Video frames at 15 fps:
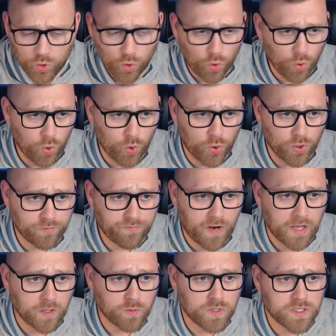or
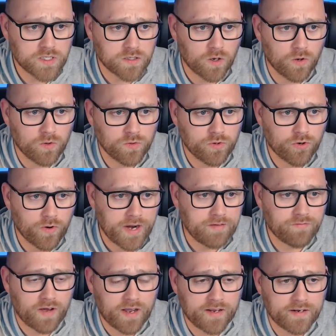follow us on
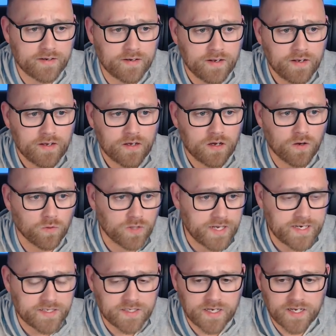Grapevine on
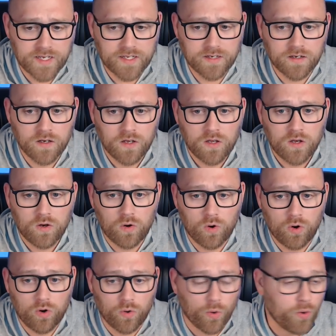LinkedIn,
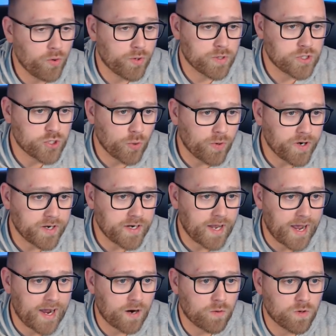or join
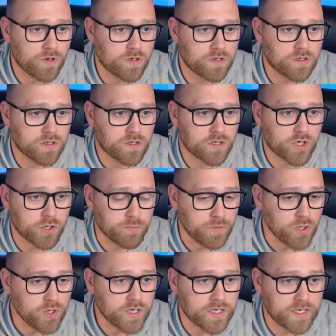our
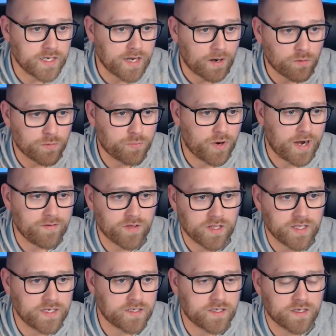community, our private
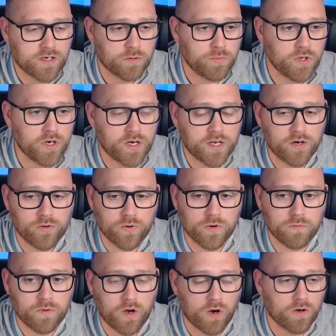LinkedIn community
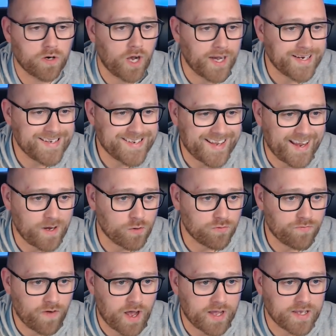group called Untangled
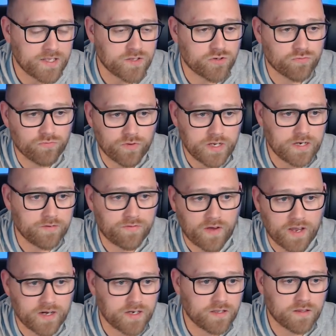Vines,
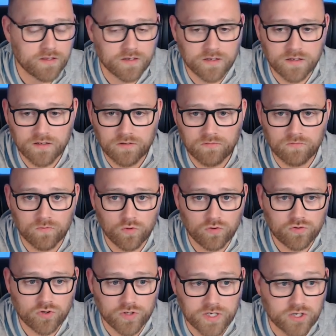Redefining the
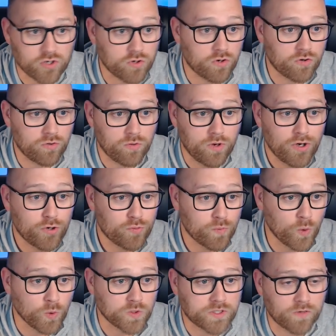Traditional
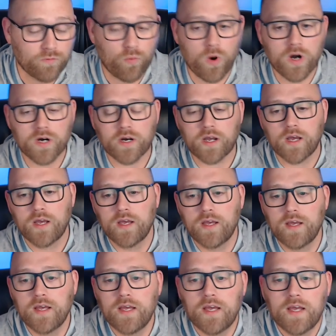Rules of Work.
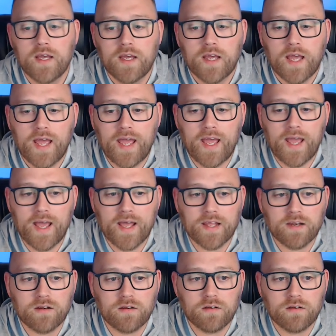And